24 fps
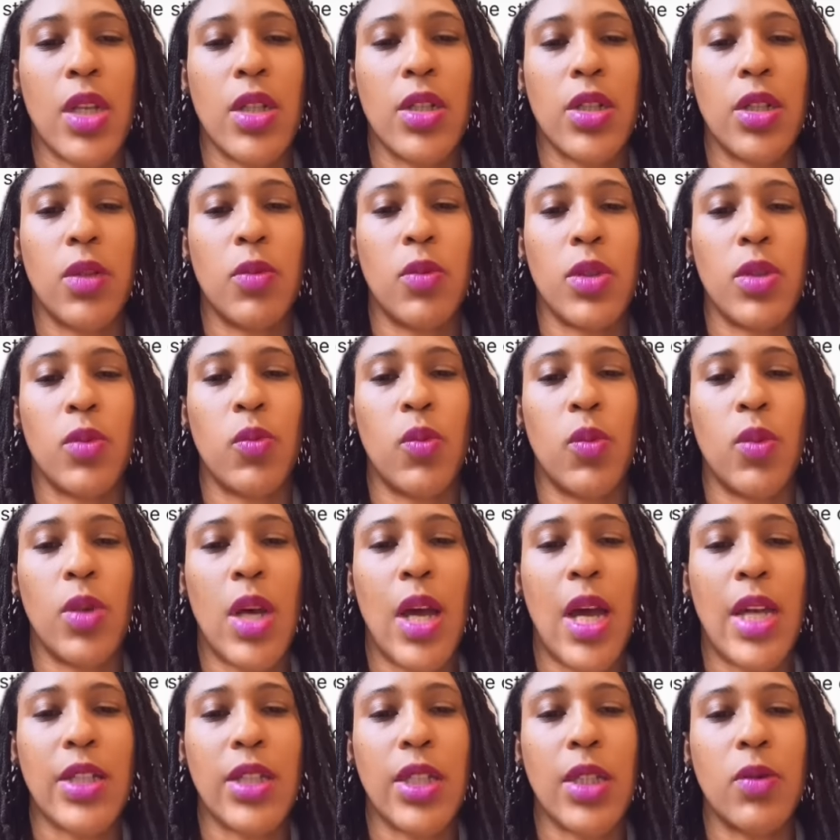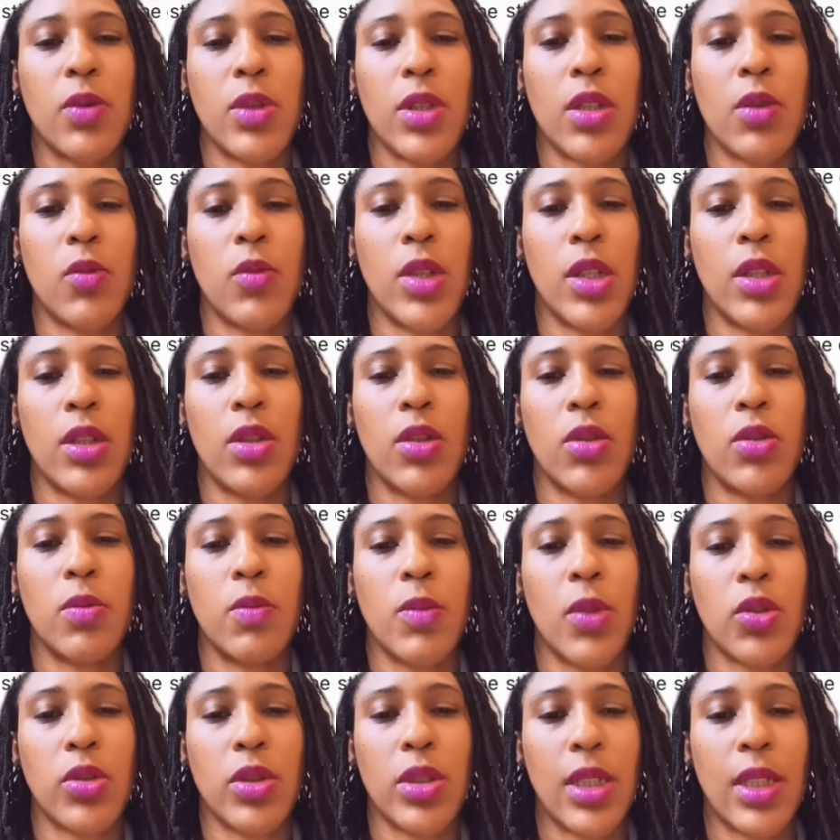She was she was the one who
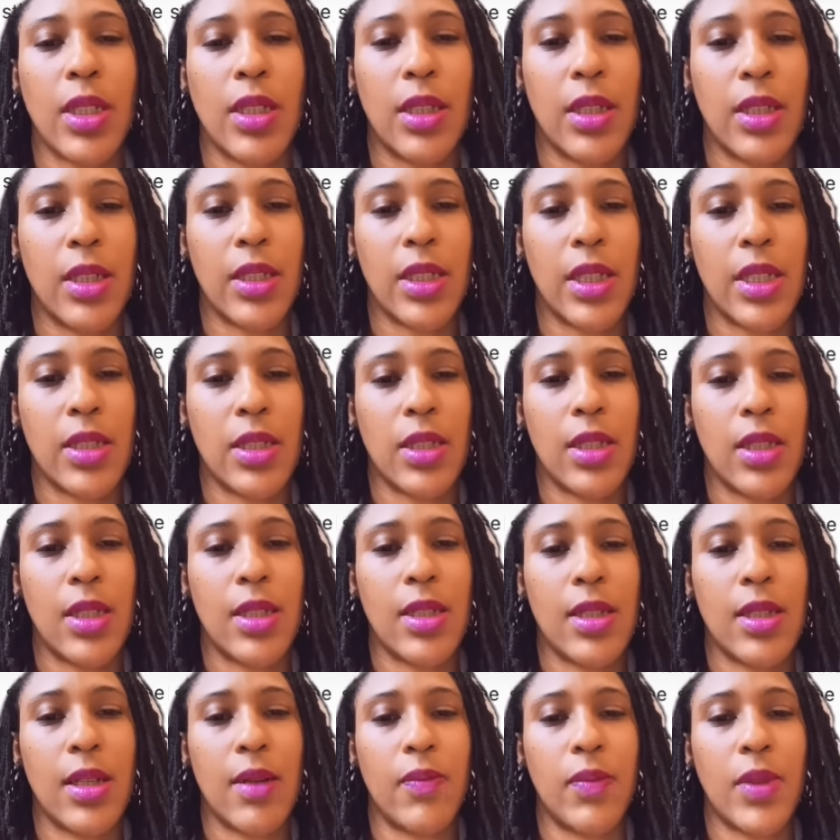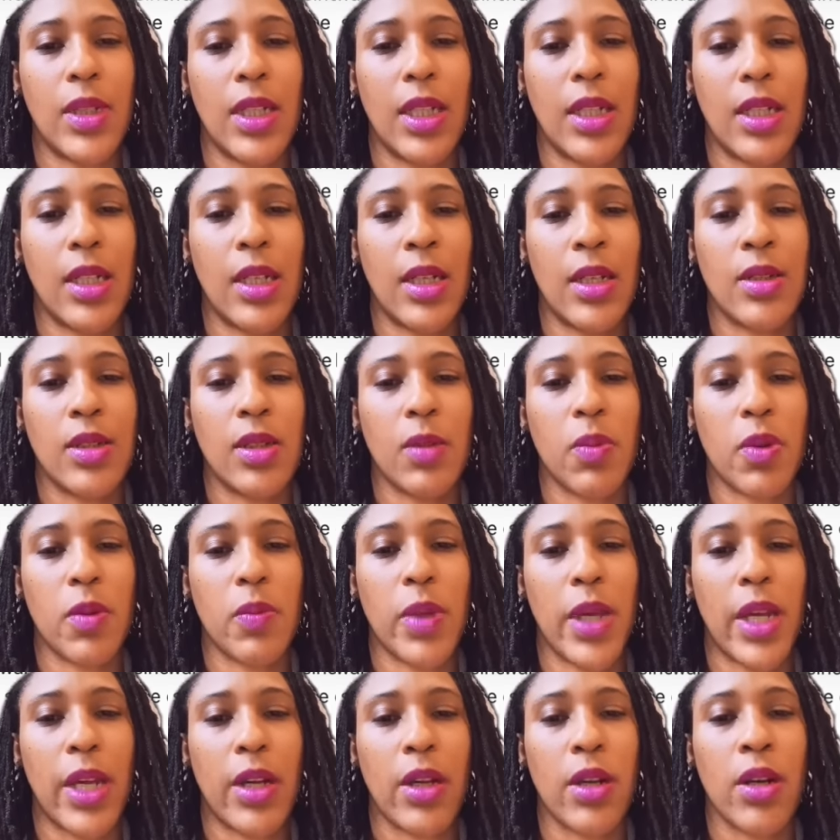mostly looked into the stuff we needed to
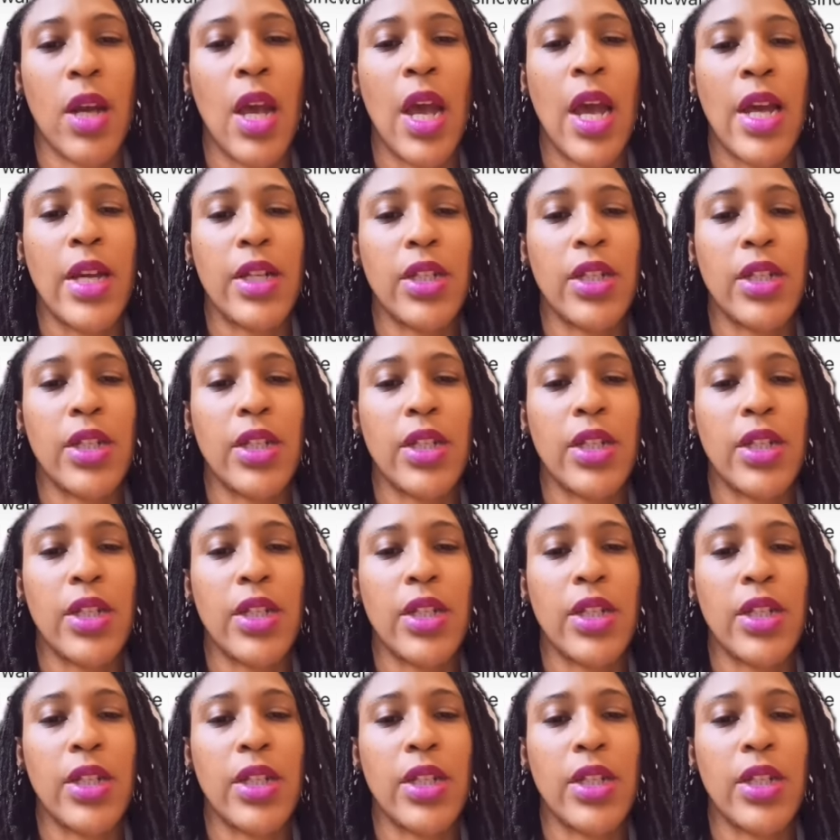prepare.